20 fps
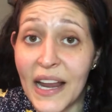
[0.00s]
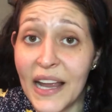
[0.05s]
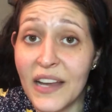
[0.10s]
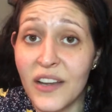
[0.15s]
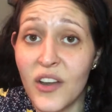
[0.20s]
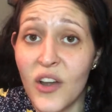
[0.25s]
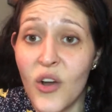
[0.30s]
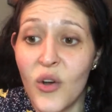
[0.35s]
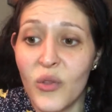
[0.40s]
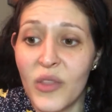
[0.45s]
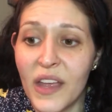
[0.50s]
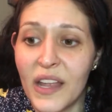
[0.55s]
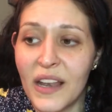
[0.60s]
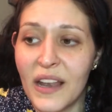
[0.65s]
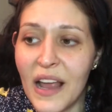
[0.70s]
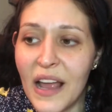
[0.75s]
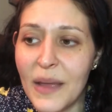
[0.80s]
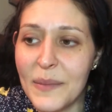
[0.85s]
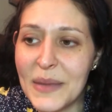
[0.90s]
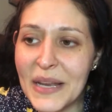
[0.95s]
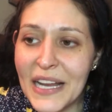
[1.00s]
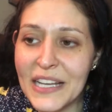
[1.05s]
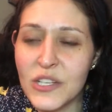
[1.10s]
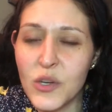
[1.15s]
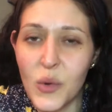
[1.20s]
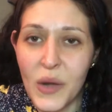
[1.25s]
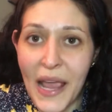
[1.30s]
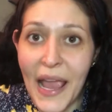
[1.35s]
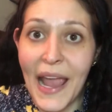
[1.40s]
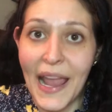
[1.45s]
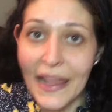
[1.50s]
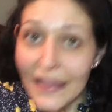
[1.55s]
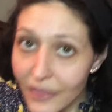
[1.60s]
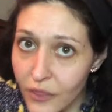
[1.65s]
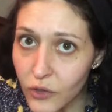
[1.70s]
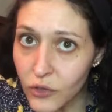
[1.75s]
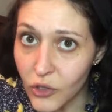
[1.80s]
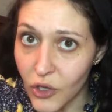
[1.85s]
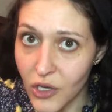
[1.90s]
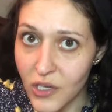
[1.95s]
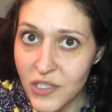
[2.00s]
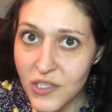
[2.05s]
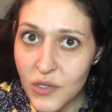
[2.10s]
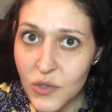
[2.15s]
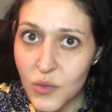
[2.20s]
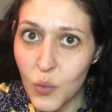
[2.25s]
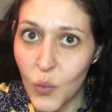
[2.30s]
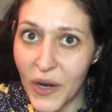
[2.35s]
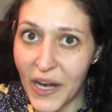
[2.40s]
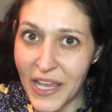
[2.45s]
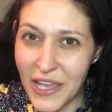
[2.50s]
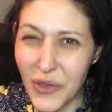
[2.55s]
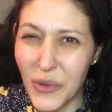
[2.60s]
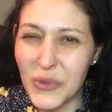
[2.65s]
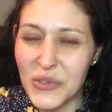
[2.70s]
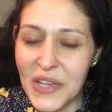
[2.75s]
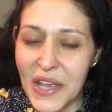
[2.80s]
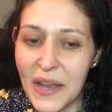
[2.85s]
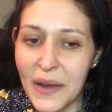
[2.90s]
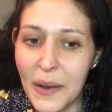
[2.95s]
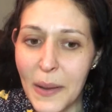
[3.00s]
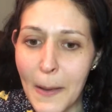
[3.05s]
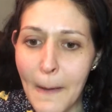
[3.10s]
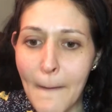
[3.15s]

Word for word: I know that, I mean, I don't hate the looks when I use it,